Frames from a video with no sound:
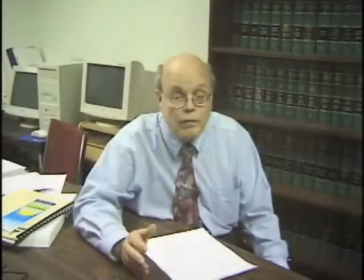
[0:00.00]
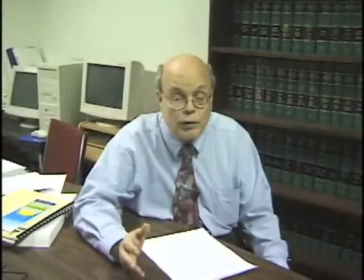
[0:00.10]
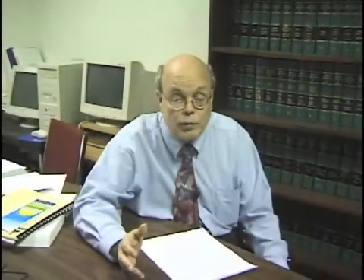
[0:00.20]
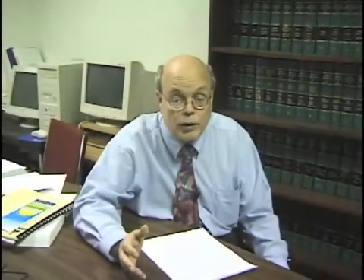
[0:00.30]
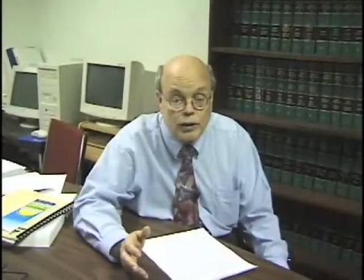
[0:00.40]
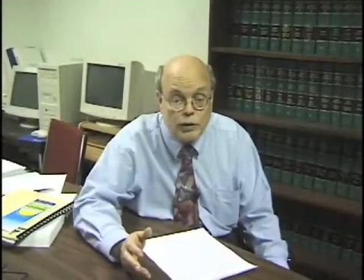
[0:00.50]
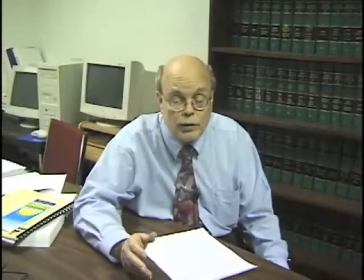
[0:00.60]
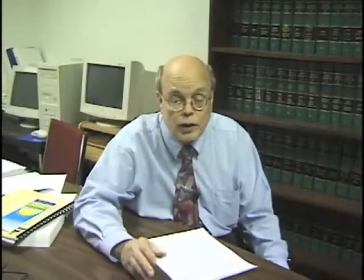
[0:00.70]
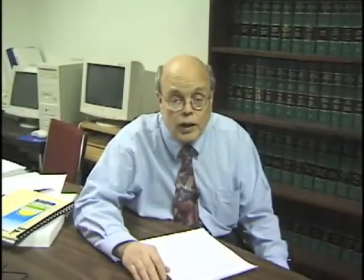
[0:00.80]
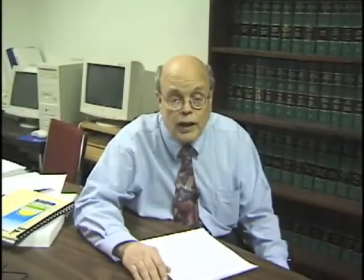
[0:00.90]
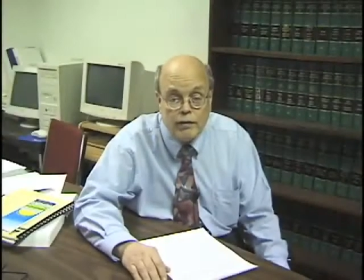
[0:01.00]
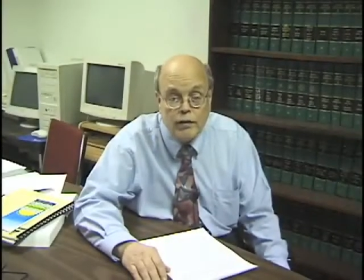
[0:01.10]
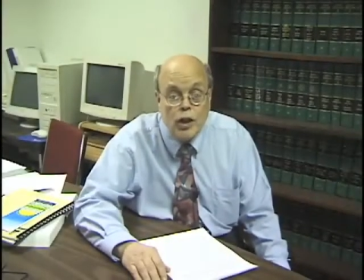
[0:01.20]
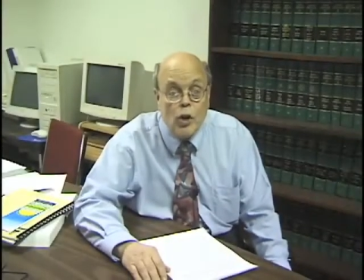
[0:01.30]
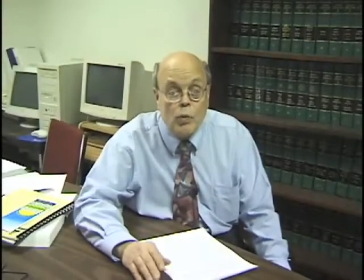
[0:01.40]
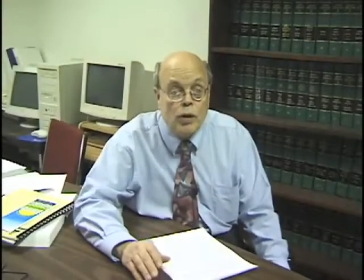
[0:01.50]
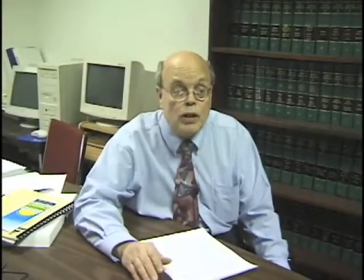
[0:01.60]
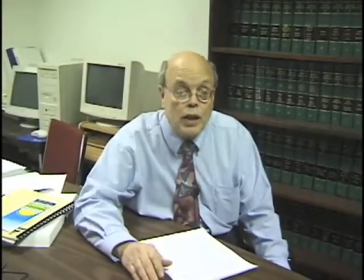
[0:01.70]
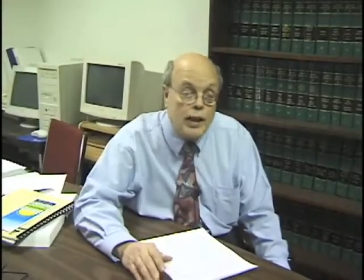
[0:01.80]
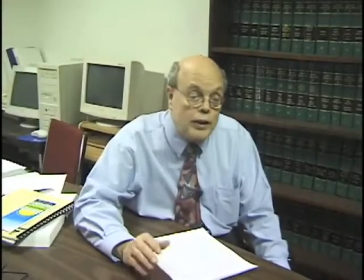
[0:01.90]
for the rest of your life. When
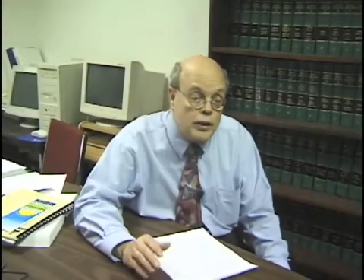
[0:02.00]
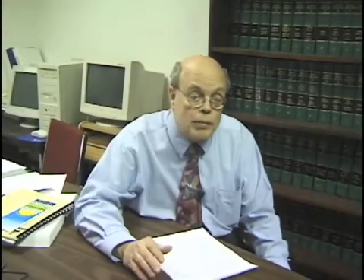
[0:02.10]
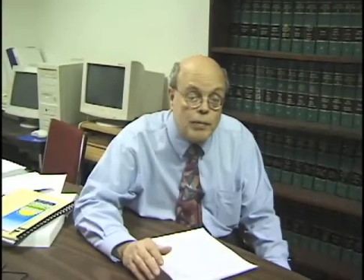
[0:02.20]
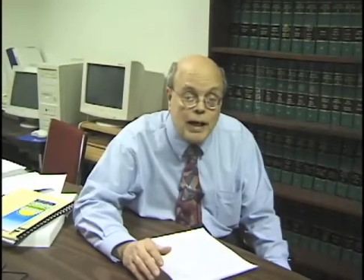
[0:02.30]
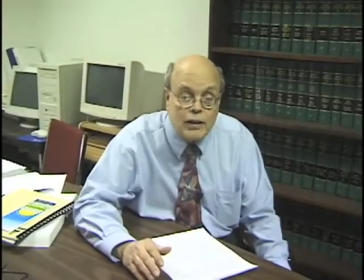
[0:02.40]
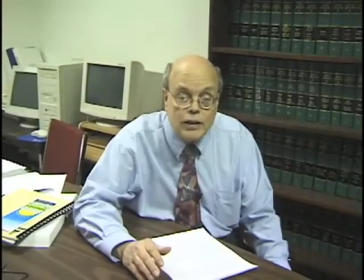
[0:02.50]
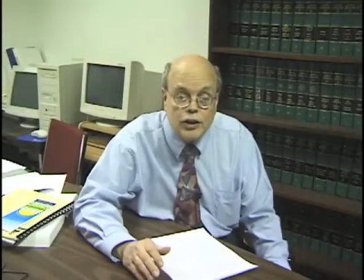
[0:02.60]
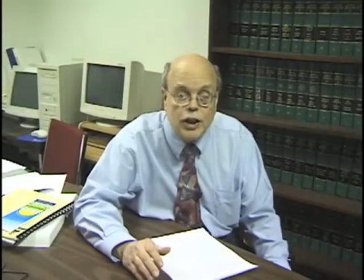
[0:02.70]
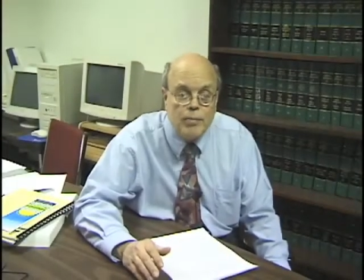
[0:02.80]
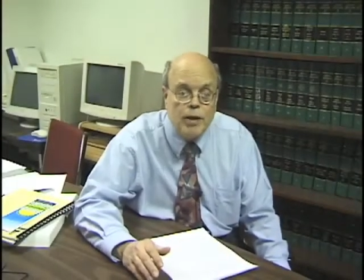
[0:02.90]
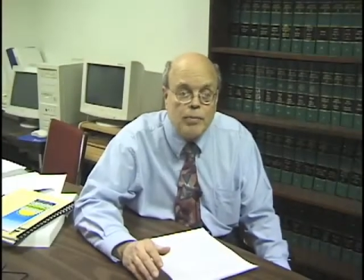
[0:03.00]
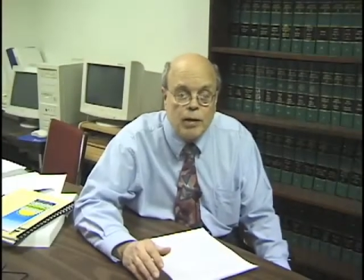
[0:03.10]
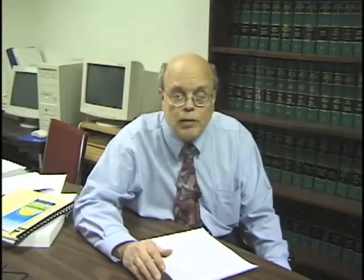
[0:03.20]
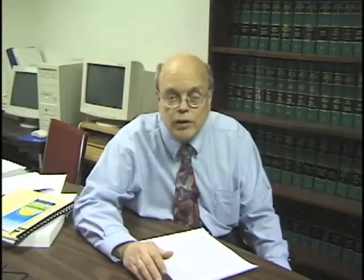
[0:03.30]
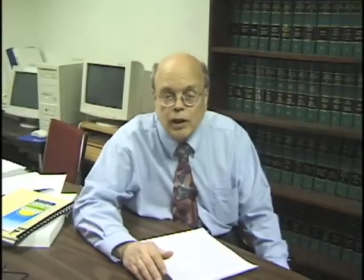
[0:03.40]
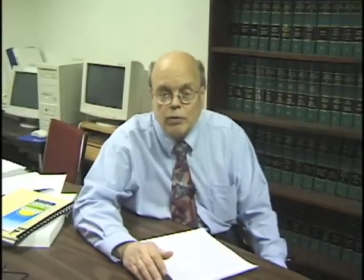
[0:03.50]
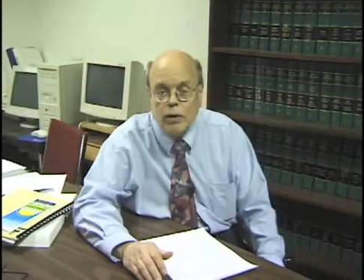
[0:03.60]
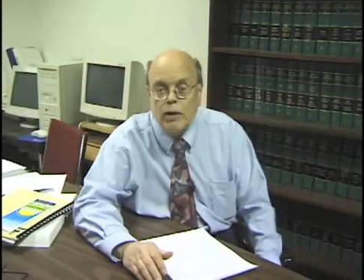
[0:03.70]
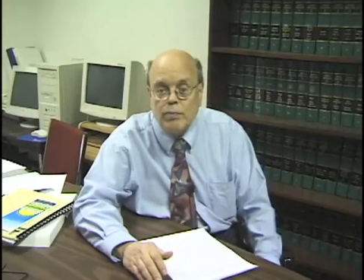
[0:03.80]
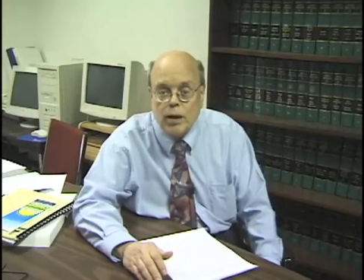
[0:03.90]
clients come back to see me about their
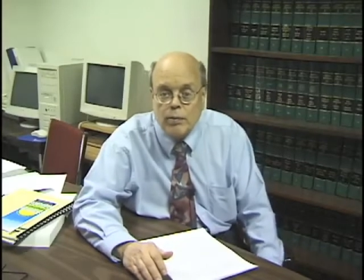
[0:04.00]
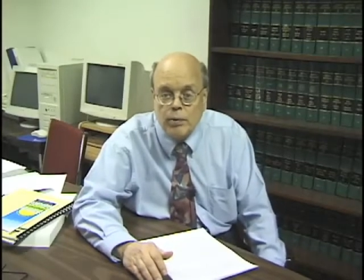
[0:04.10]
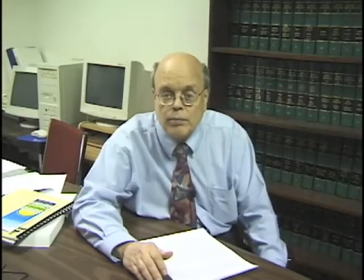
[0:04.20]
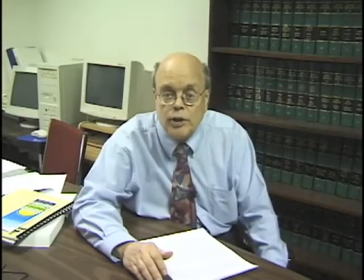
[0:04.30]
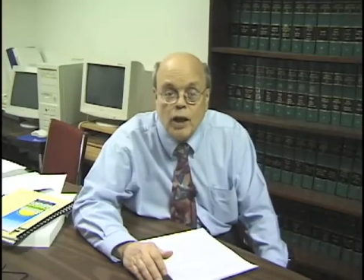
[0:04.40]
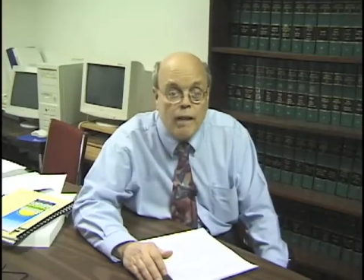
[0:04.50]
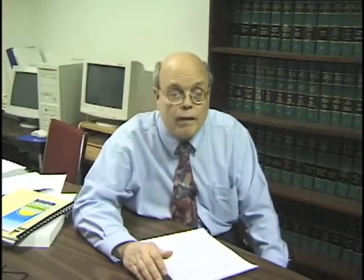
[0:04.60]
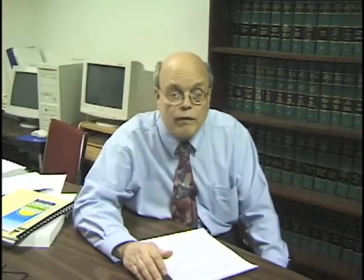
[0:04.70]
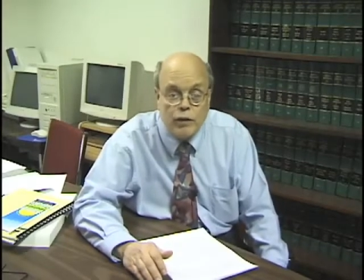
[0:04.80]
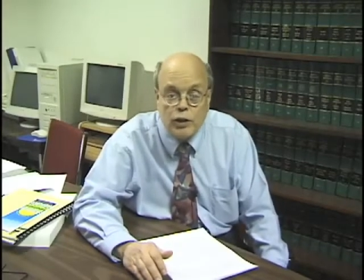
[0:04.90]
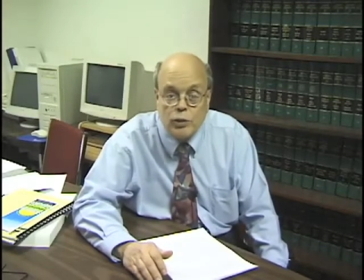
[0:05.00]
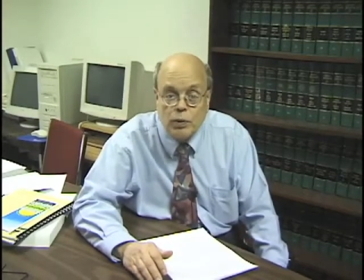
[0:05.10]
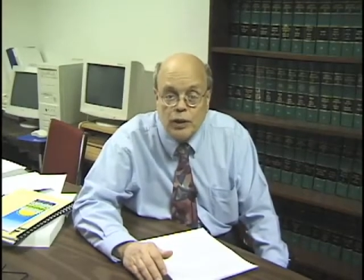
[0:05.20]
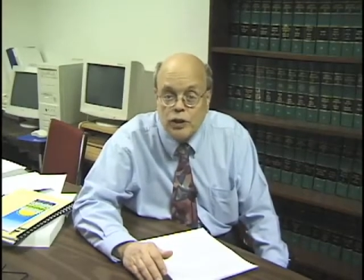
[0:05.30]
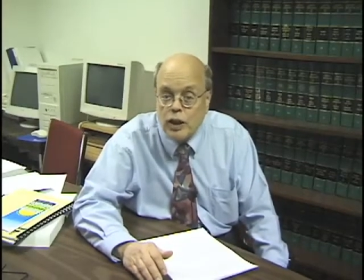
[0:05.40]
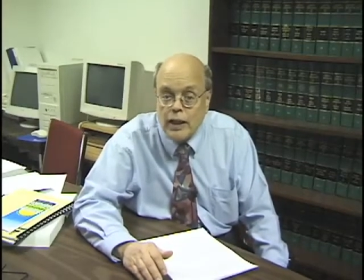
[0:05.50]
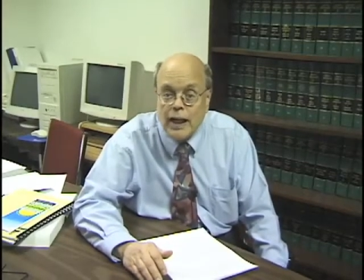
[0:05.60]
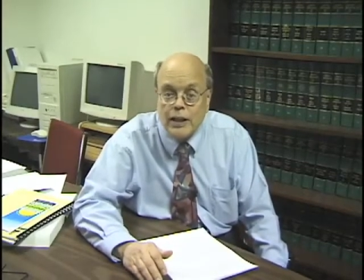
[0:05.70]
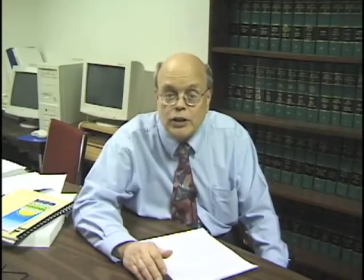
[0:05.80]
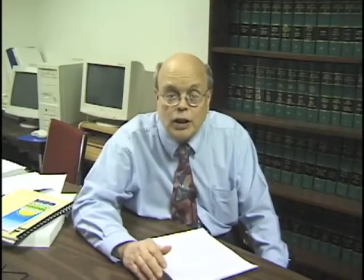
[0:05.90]
credit problems, the first question I
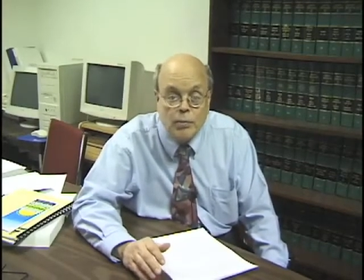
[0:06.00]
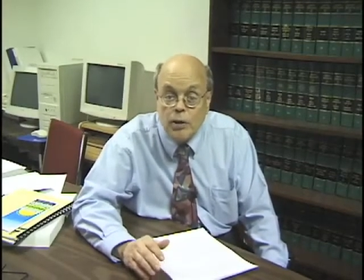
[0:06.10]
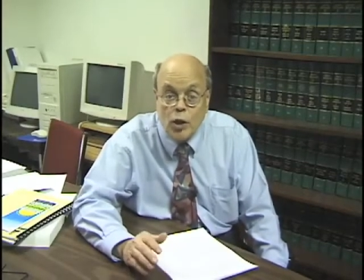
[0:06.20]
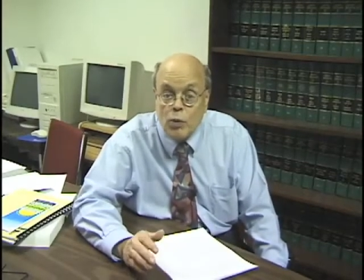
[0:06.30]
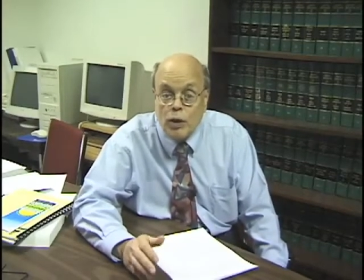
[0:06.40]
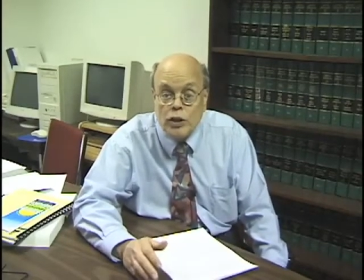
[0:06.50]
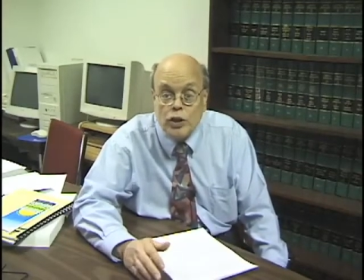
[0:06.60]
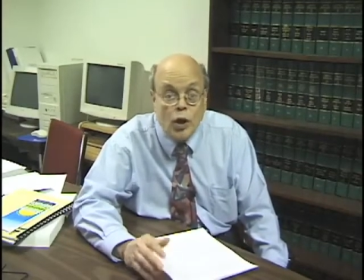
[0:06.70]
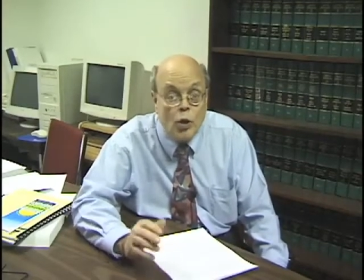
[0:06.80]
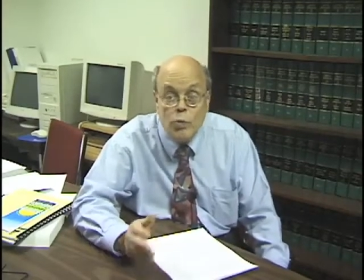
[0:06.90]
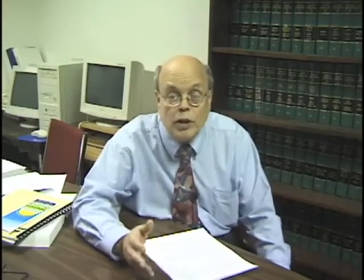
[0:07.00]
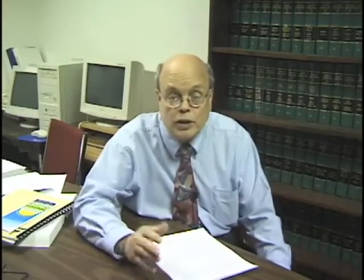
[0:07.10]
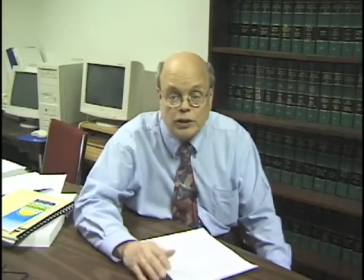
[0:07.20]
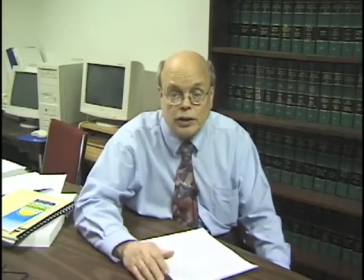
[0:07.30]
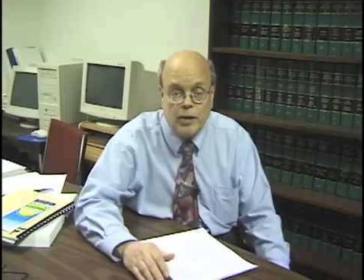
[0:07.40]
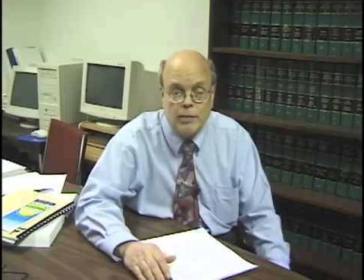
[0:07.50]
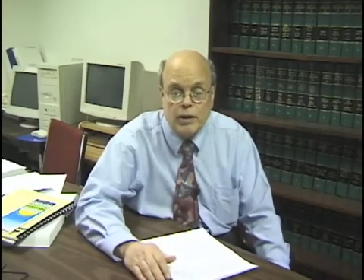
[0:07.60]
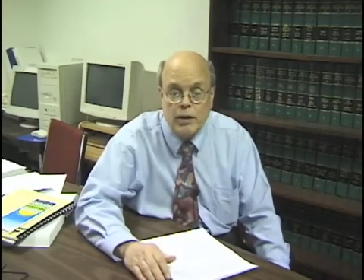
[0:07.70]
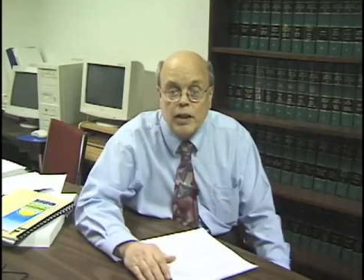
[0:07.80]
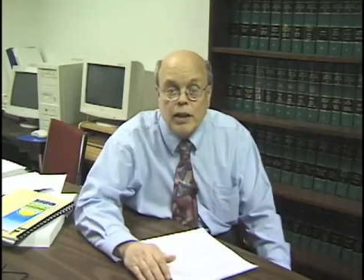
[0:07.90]
ask them, where's your homework assignment?